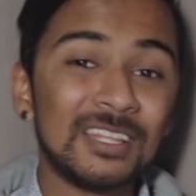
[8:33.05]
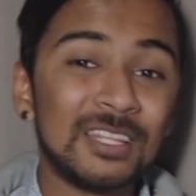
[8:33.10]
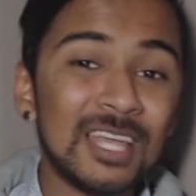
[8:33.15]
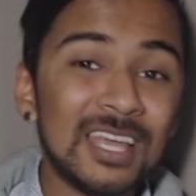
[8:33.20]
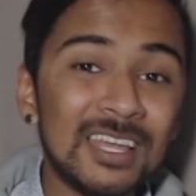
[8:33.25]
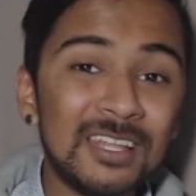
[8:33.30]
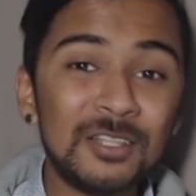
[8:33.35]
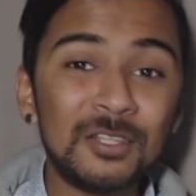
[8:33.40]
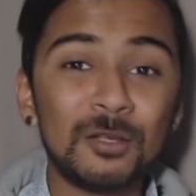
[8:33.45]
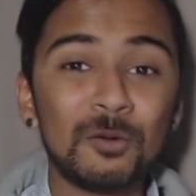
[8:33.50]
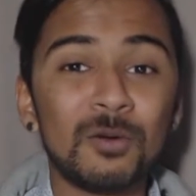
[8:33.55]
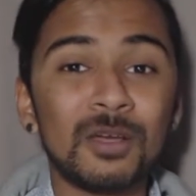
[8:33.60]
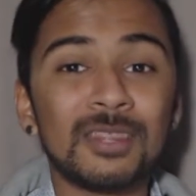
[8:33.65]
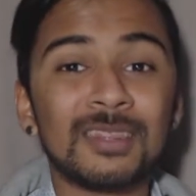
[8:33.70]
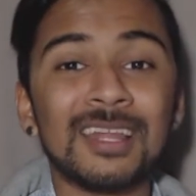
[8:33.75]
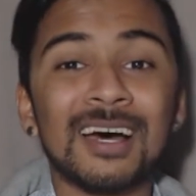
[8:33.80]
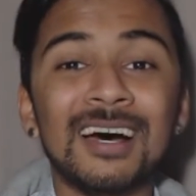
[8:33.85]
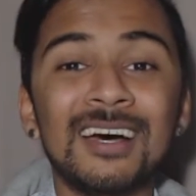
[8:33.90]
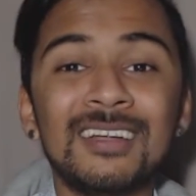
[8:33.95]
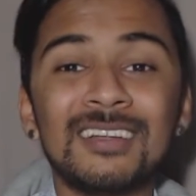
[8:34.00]
In doing
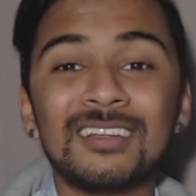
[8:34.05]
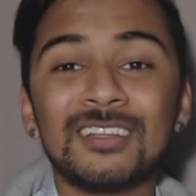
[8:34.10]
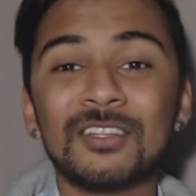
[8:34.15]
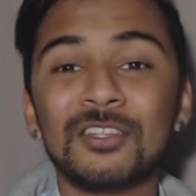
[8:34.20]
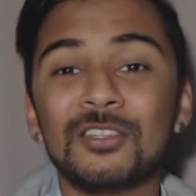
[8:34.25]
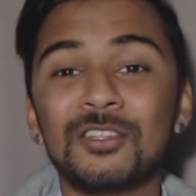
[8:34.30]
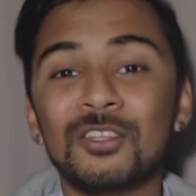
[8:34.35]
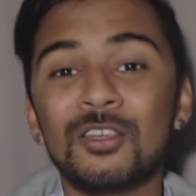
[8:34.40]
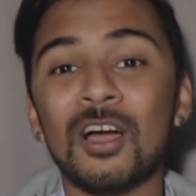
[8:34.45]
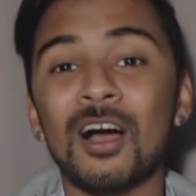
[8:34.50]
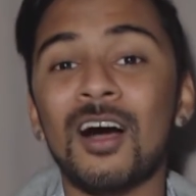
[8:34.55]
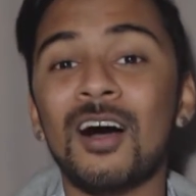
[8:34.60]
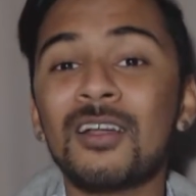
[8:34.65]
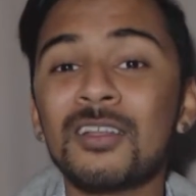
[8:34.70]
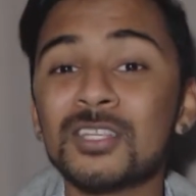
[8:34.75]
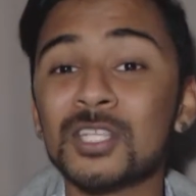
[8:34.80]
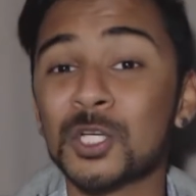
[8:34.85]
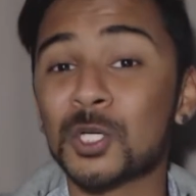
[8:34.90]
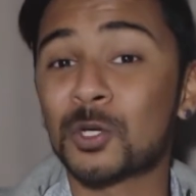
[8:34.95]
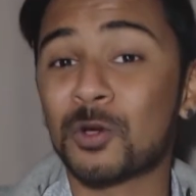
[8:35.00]
that, you
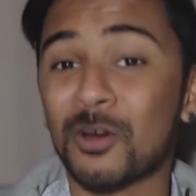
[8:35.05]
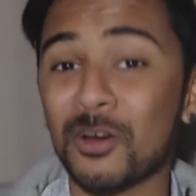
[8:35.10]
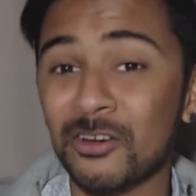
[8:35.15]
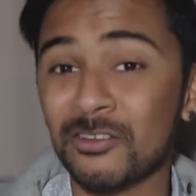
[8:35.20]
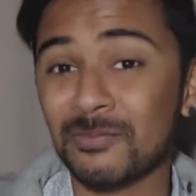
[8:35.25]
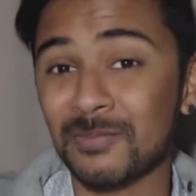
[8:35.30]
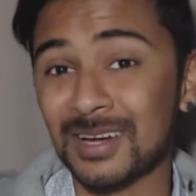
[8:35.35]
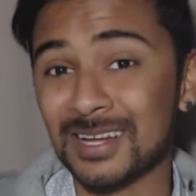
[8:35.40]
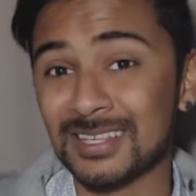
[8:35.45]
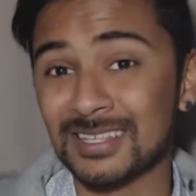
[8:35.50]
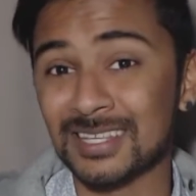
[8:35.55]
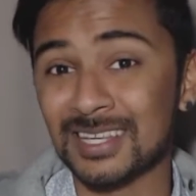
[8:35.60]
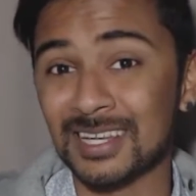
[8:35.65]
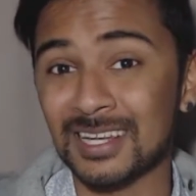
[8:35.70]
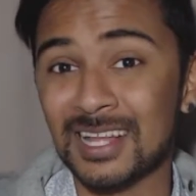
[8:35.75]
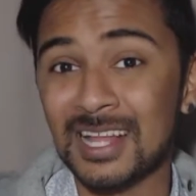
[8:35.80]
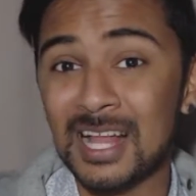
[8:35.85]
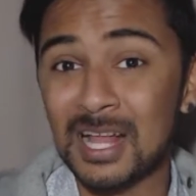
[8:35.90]
harness a growth mindset